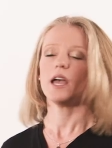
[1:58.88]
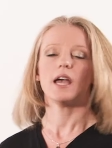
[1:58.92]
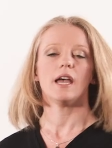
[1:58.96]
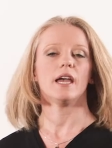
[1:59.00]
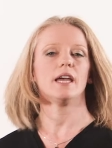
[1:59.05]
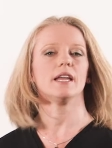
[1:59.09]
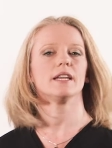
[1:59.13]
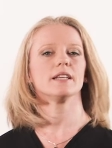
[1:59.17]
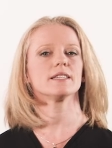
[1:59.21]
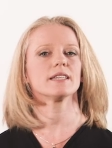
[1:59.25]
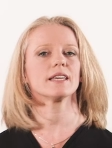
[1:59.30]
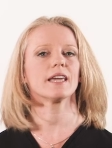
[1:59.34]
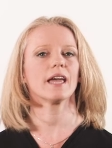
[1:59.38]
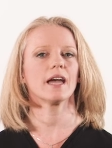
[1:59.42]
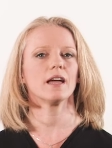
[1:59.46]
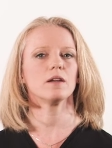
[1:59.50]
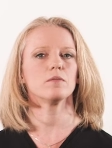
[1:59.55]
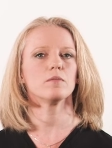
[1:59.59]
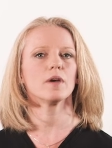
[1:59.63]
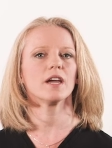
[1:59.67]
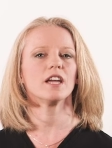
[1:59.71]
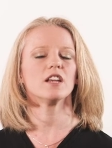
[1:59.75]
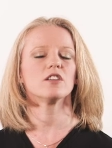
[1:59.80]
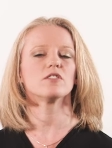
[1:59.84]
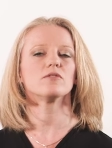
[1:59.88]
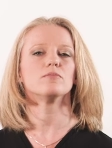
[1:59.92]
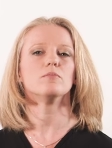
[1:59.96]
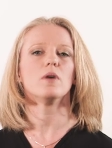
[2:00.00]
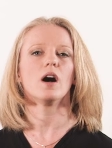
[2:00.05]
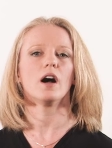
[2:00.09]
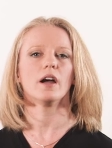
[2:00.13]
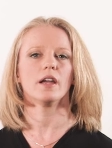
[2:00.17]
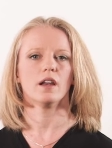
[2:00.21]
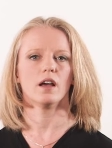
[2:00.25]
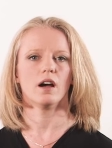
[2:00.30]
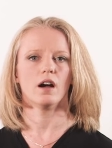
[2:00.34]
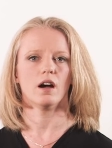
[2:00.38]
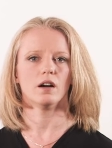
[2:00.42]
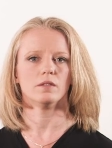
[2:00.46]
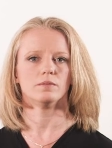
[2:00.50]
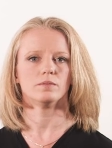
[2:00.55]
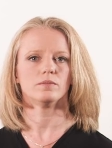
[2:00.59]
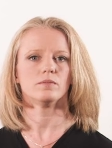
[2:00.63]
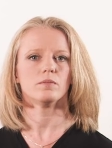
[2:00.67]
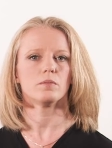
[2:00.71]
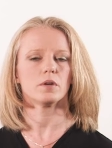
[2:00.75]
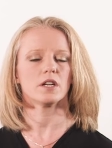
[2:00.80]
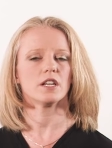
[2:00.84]
It is again made of mylar,
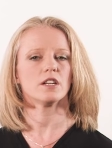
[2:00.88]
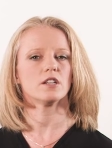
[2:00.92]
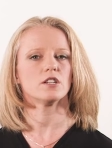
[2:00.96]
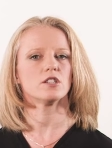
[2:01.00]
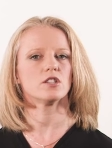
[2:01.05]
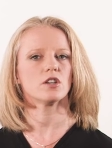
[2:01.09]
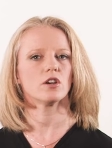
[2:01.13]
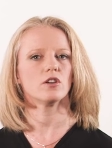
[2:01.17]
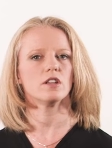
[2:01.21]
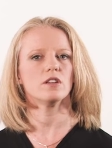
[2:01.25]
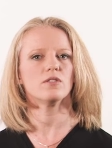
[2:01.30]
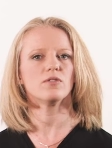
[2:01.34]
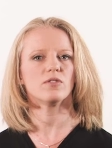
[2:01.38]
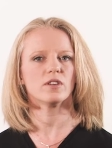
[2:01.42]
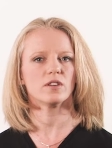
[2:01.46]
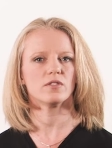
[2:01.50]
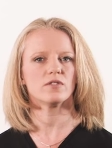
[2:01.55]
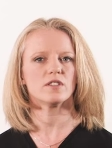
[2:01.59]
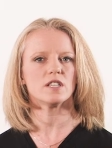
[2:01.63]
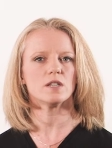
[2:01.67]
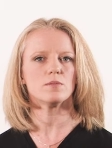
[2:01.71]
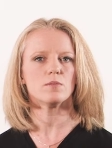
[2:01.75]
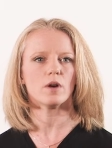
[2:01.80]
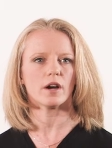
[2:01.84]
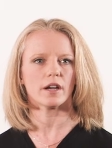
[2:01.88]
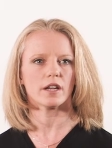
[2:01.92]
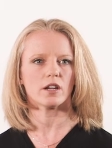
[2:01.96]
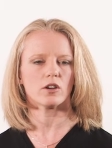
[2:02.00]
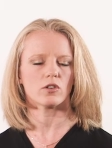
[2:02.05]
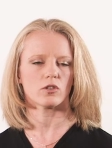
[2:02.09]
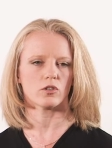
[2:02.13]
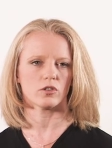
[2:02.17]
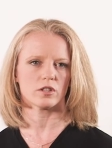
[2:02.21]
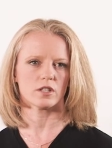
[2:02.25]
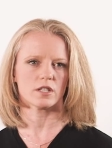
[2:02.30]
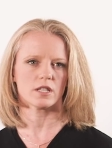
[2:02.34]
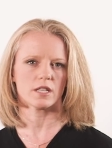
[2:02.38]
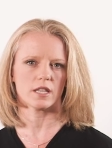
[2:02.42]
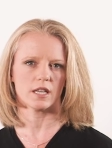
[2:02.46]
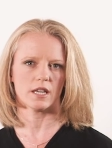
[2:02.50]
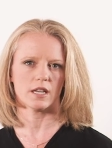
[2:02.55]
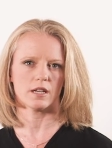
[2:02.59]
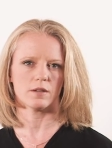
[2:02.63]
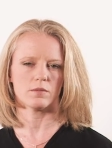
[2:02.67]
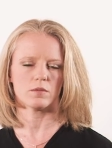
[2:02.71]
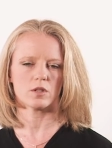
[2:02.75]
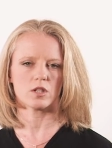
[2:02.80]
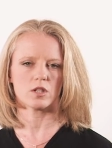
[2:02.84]
but it is only 50 microns thin,